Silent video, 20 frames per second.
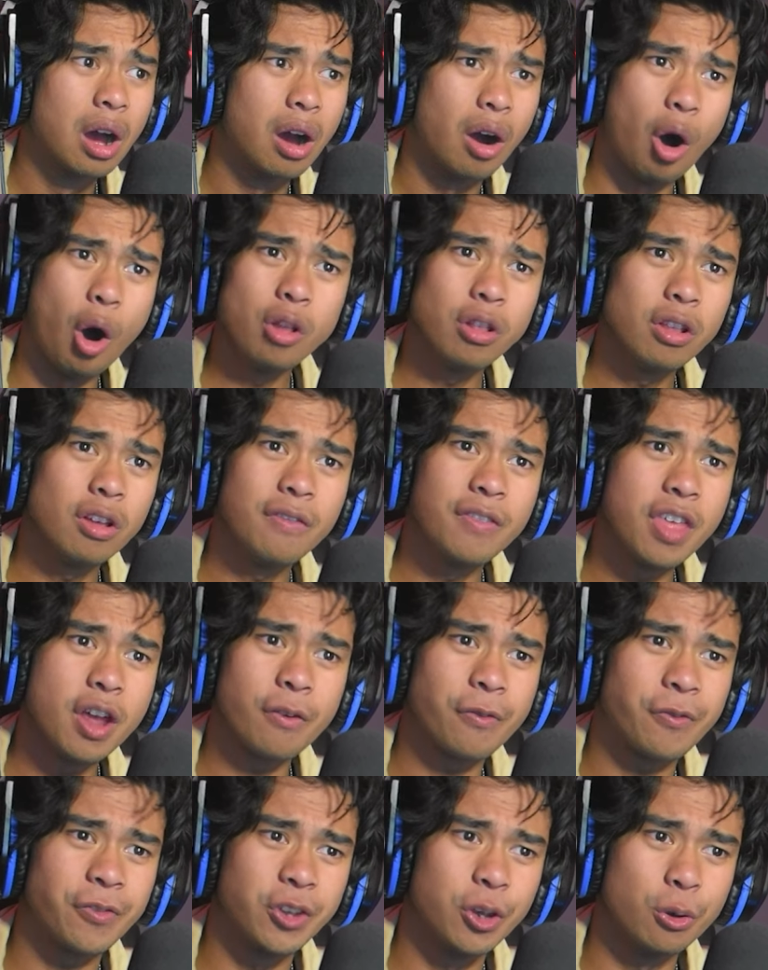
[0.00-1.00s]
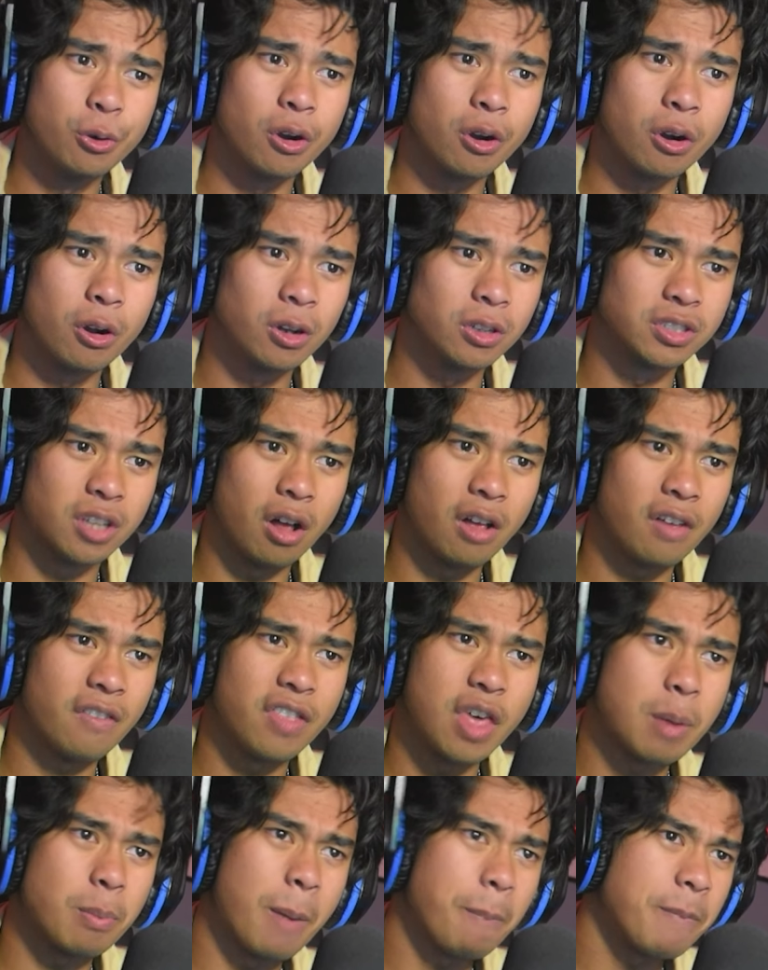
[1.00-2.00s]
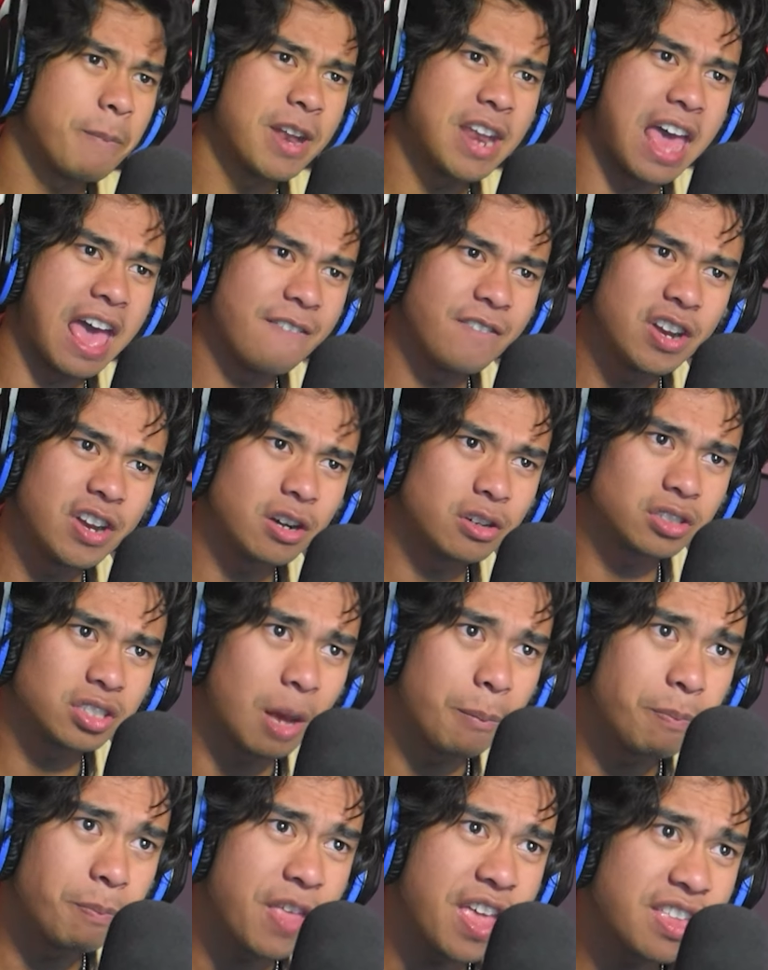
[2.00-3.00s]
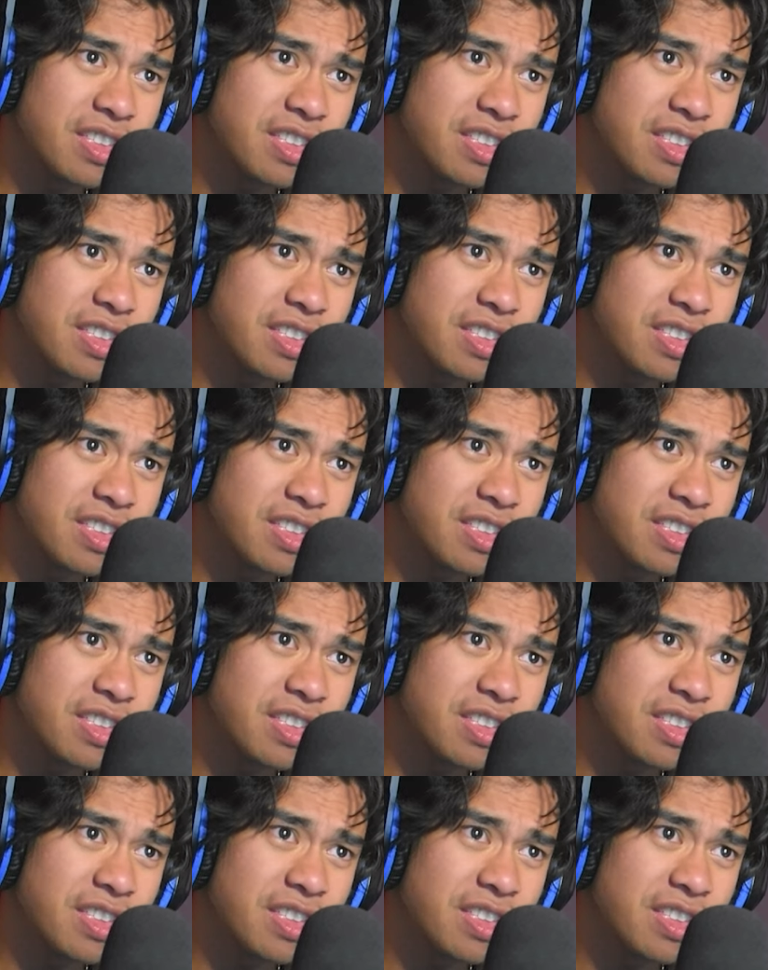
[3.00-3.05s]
All of their funerals? All of them up in heaven or something?